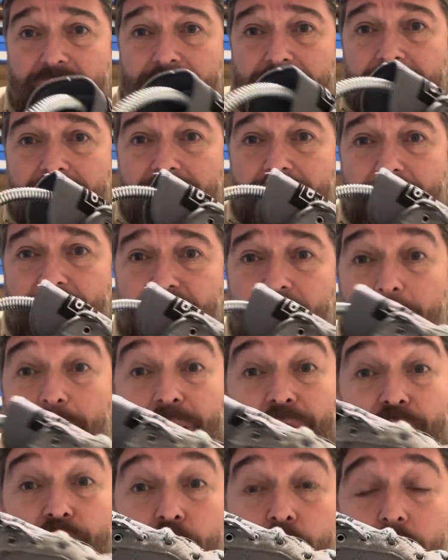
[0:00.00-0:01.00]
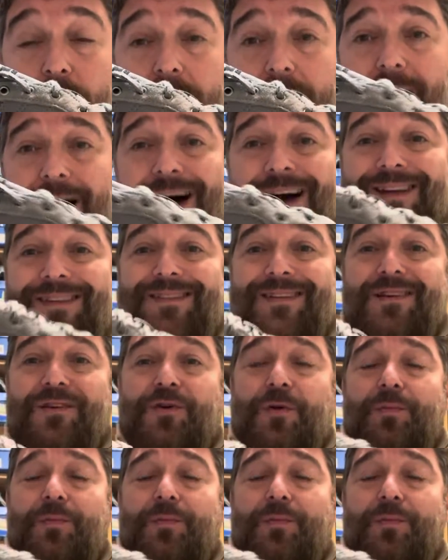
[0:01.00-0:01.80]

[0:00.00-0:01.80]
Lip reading: The blue, I think,